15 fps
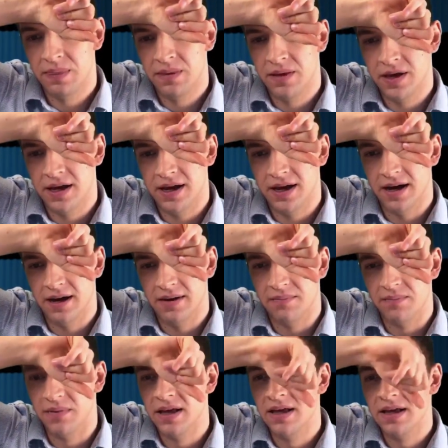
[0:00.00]

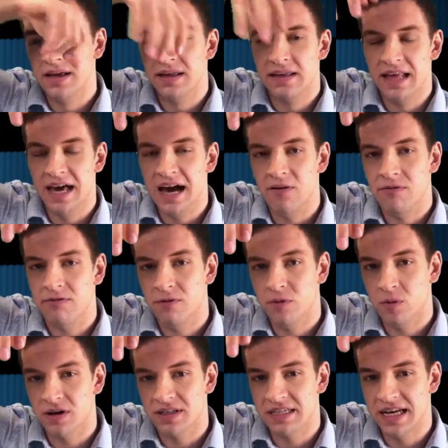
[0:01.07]
That
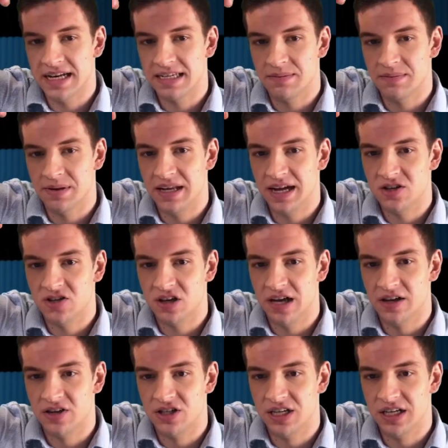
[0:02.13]
force has the potential
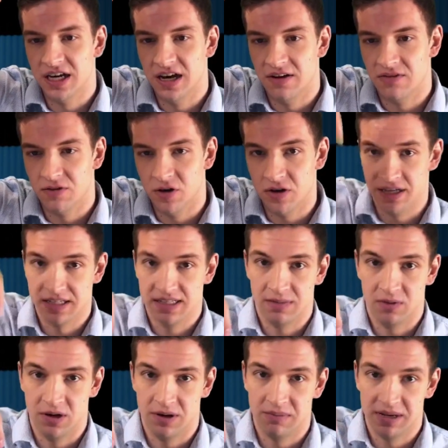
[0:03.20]
energy of hurting
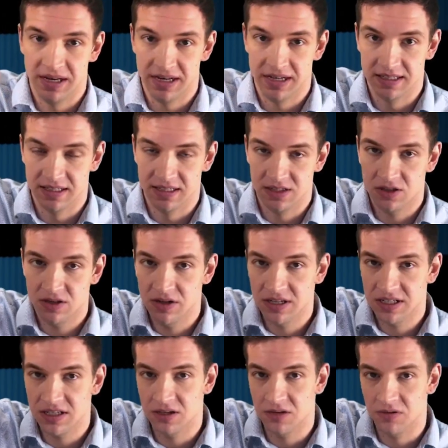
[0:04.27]
someone, because as soon
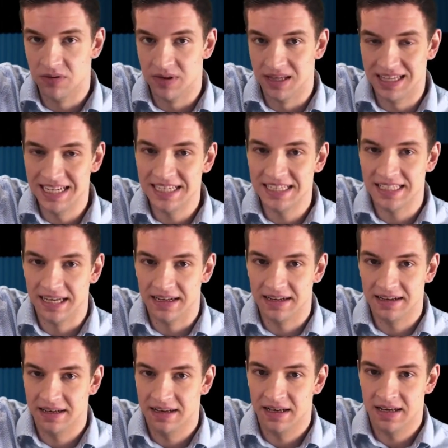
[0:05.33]
as you release it,
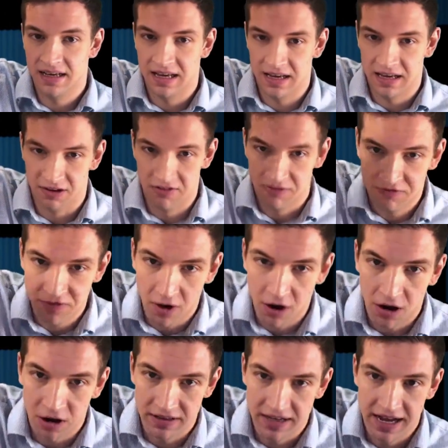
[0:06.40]
it can
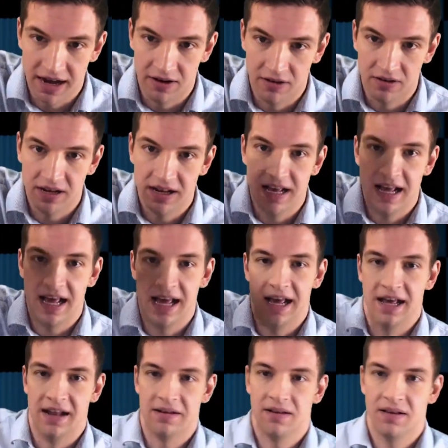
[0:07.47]
fall down, and